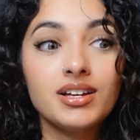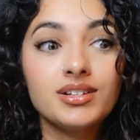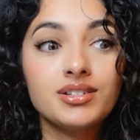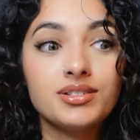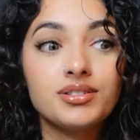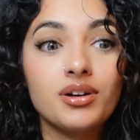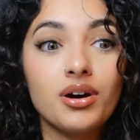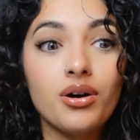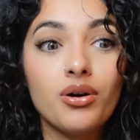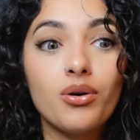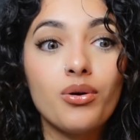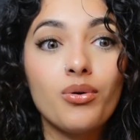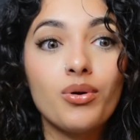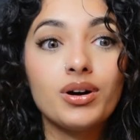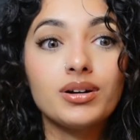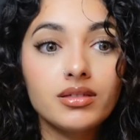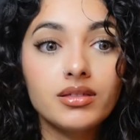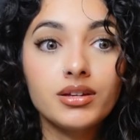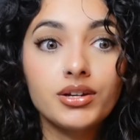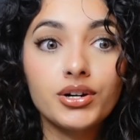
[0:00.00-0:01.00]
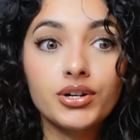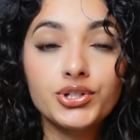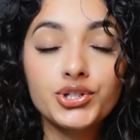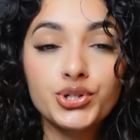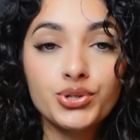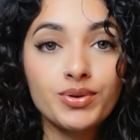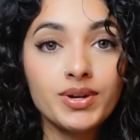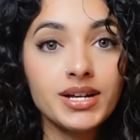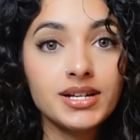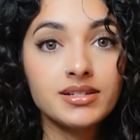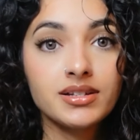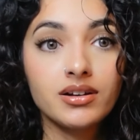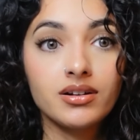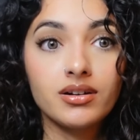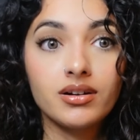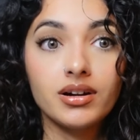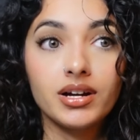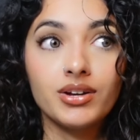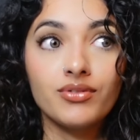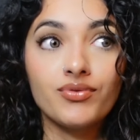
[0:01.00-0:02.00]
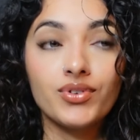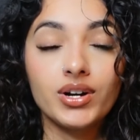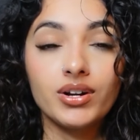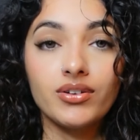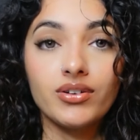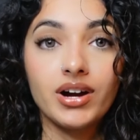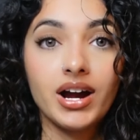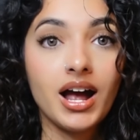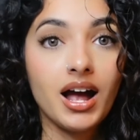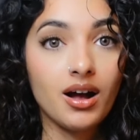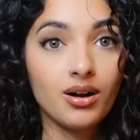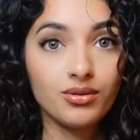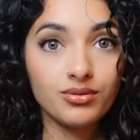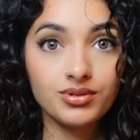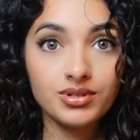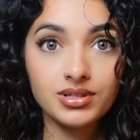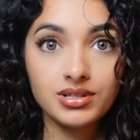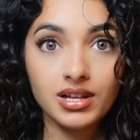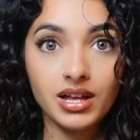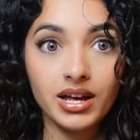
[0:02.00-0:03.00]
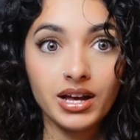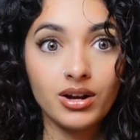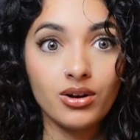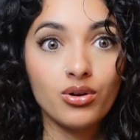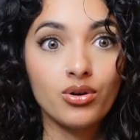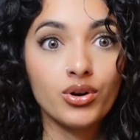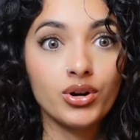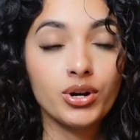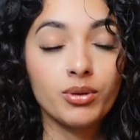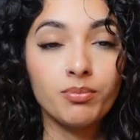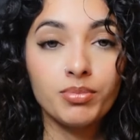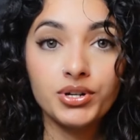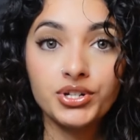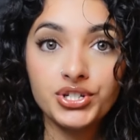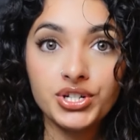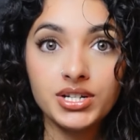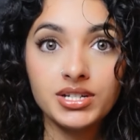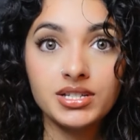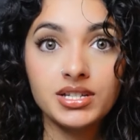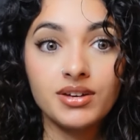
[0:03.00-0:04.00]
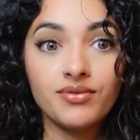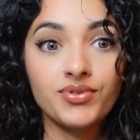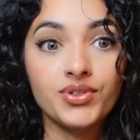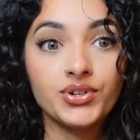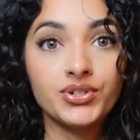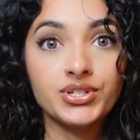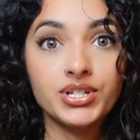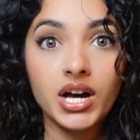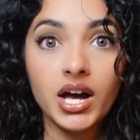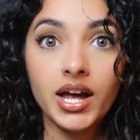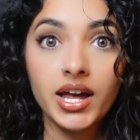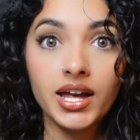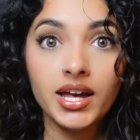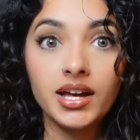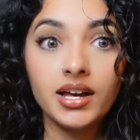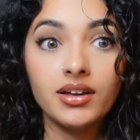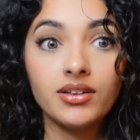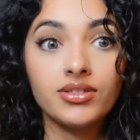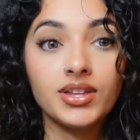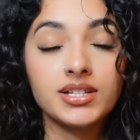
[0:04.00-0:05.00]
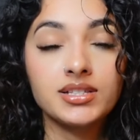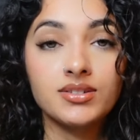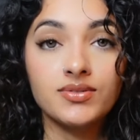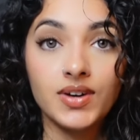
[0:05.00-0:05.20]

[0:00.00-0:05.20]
So your trees that are in front of your house, like, or your bushes, if they're dying, that's a